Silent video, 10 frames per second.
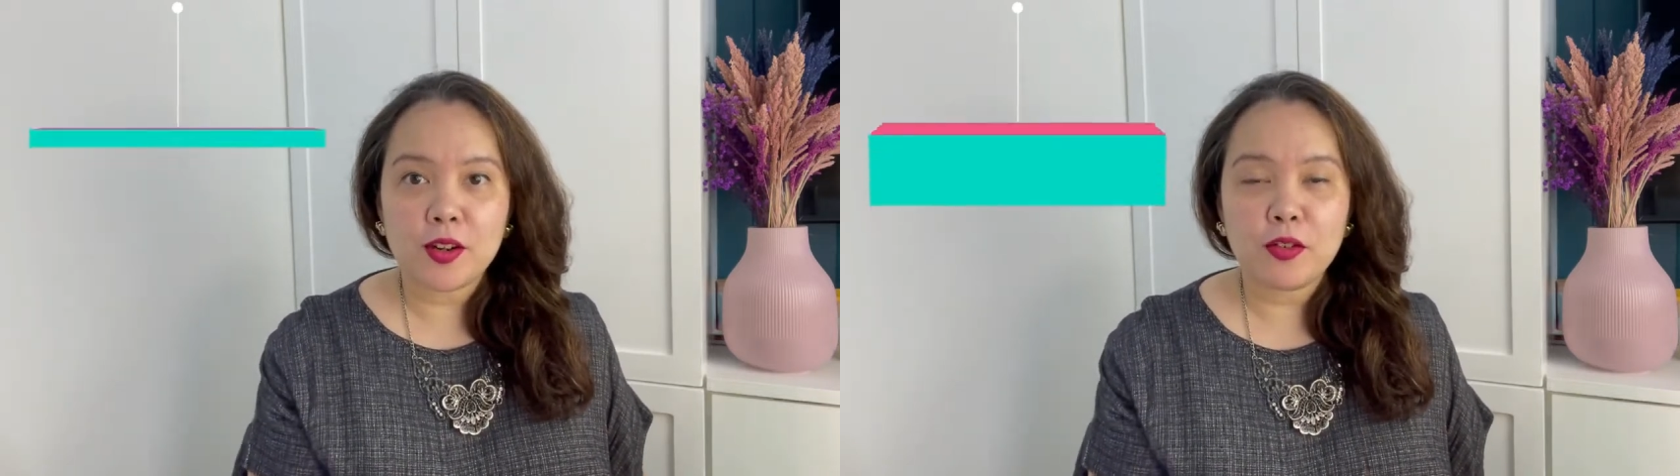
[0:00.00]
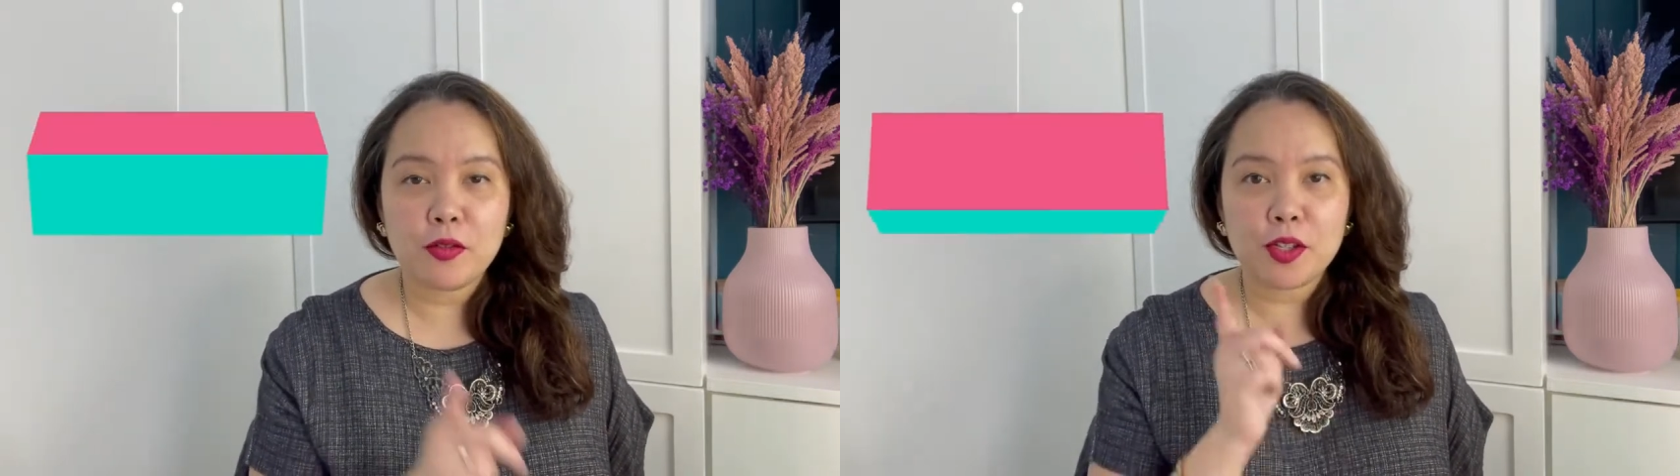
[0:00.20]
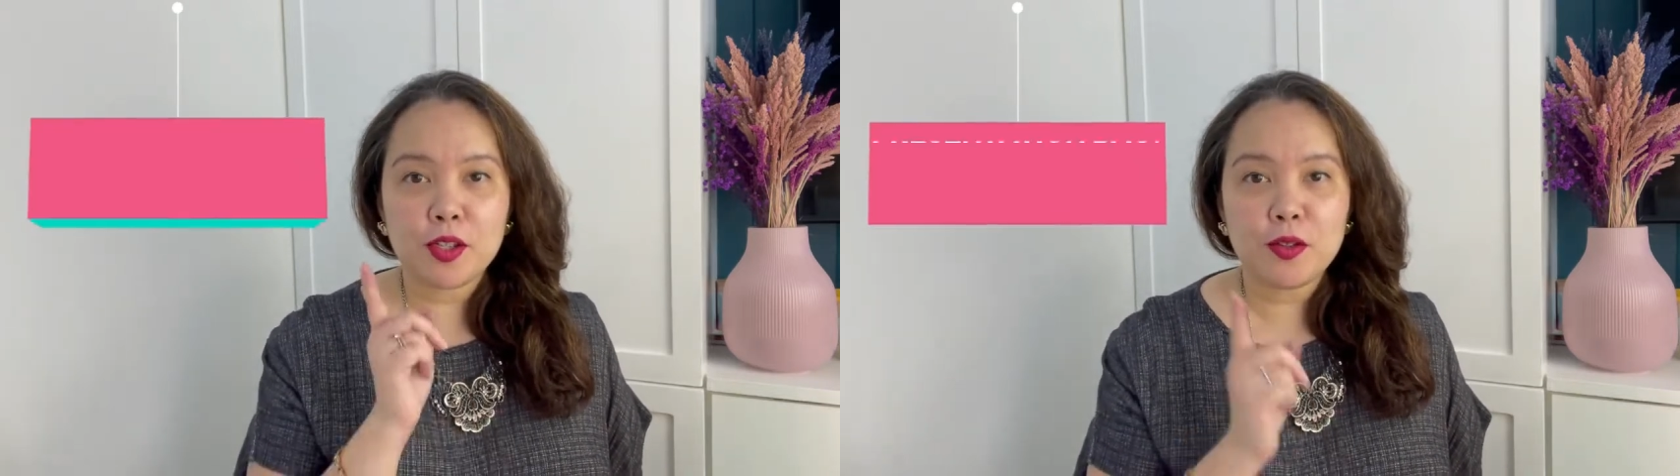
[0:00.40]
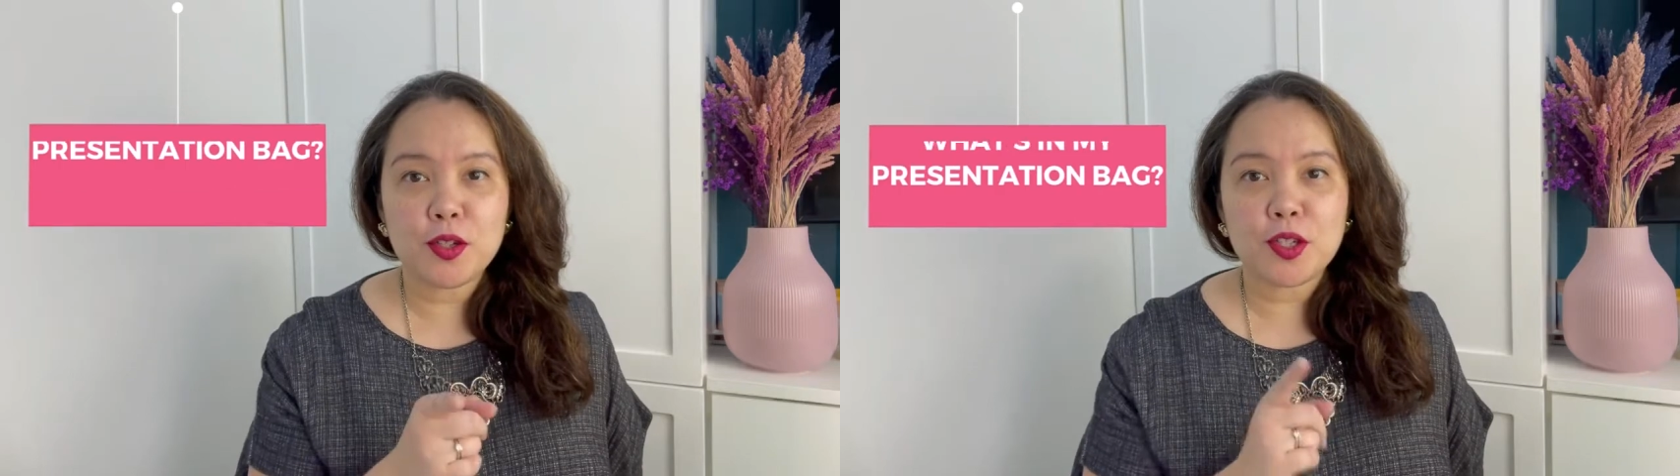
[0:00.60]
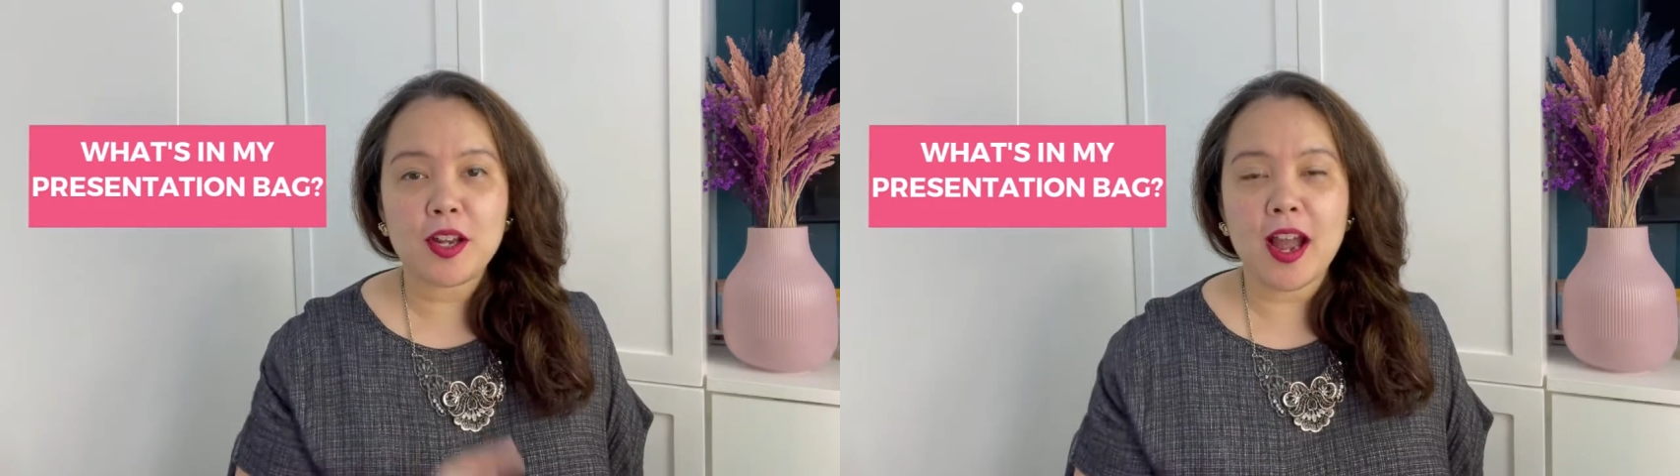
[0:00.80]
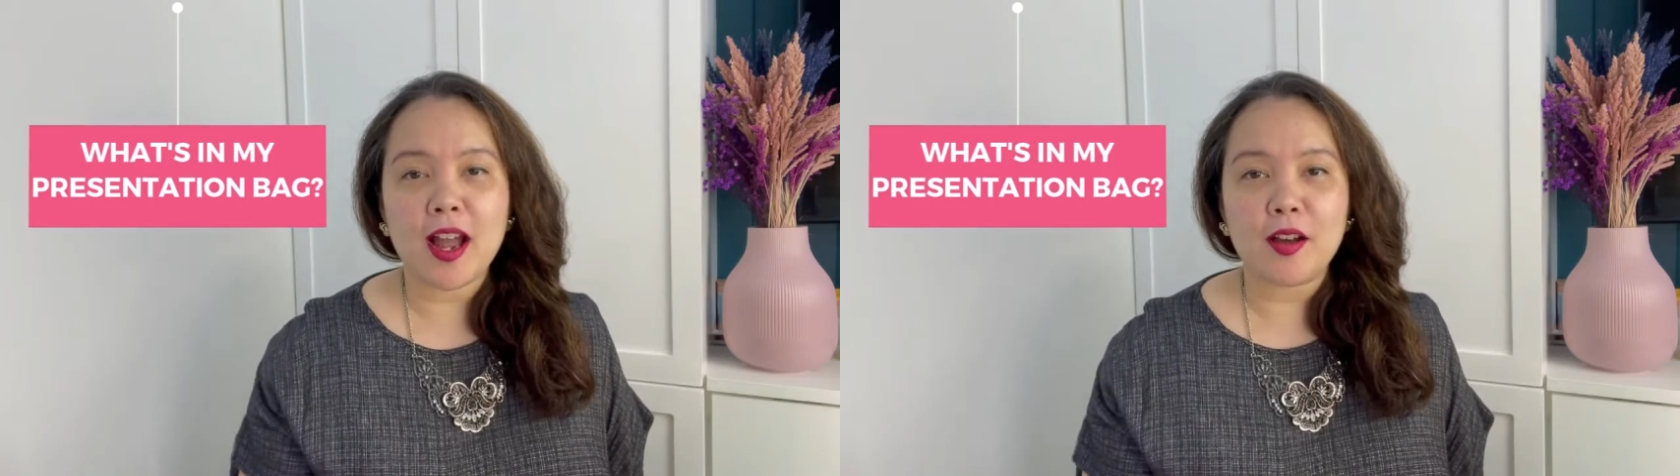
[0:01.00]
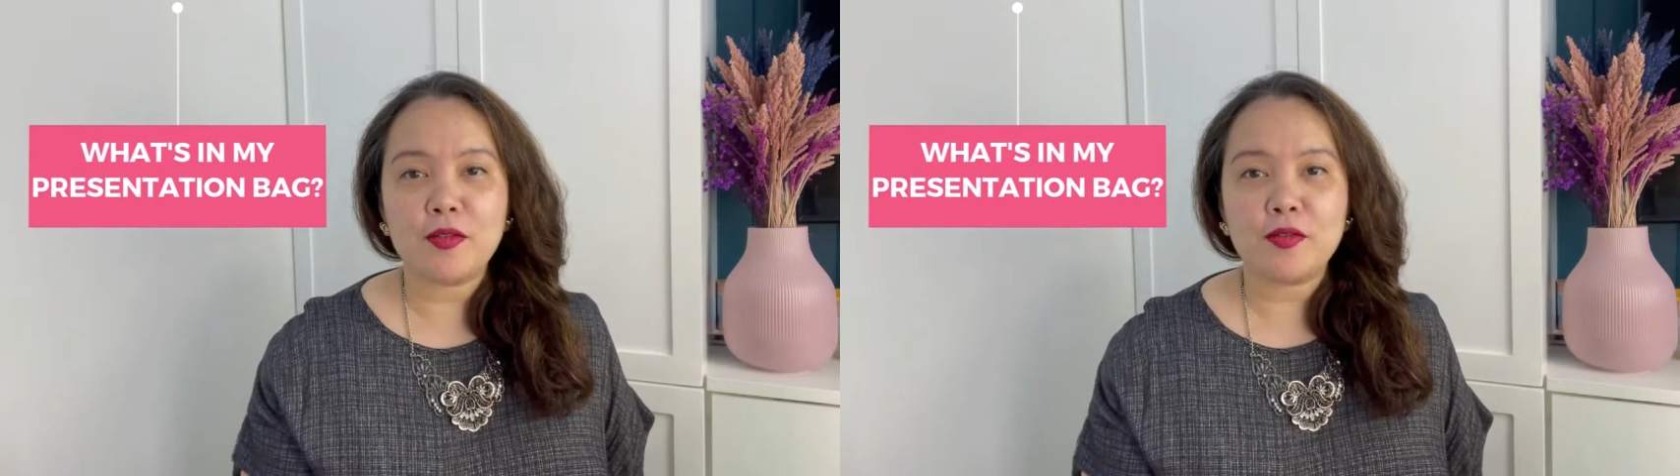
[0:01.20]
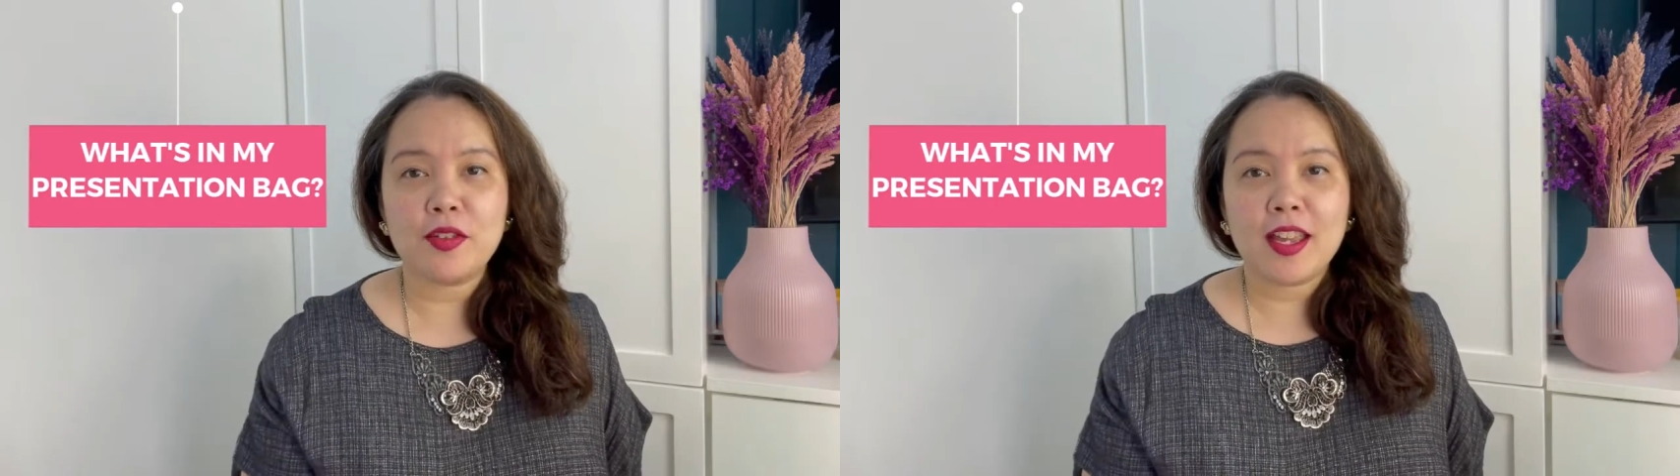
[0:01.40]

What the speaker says: of what you should have